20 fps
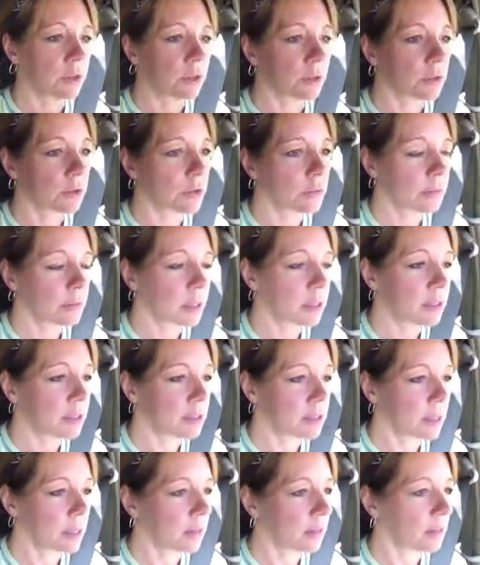Northern beans.
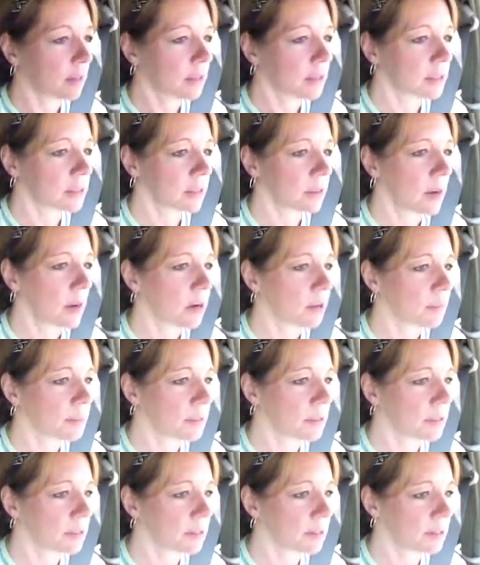They had less
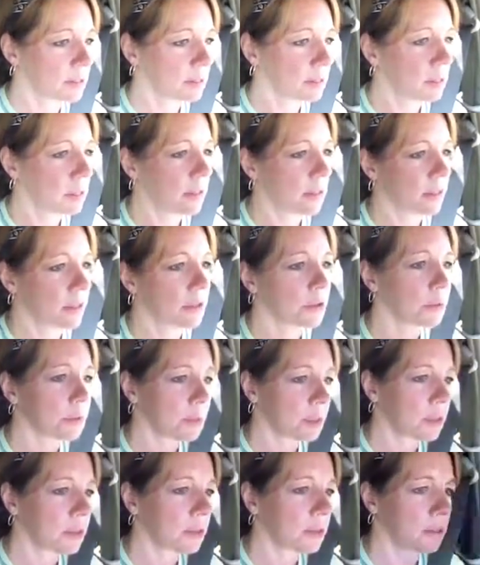carbs in it than any of the other
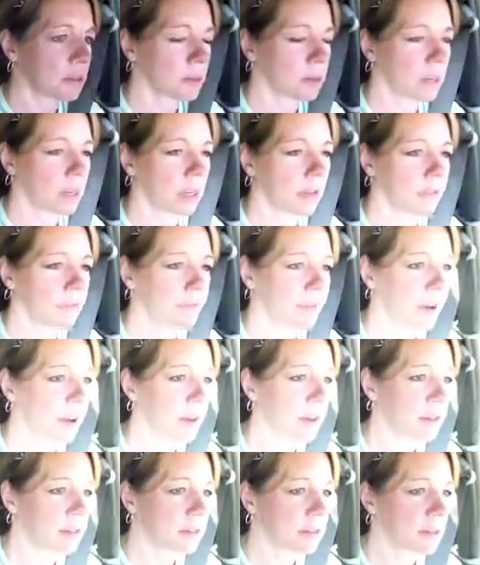beans that I could
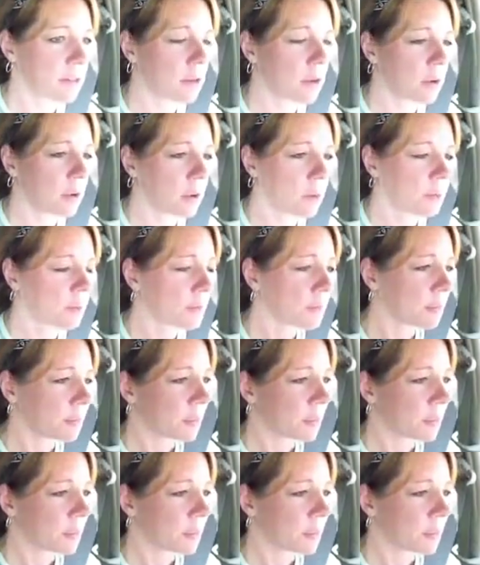find, so...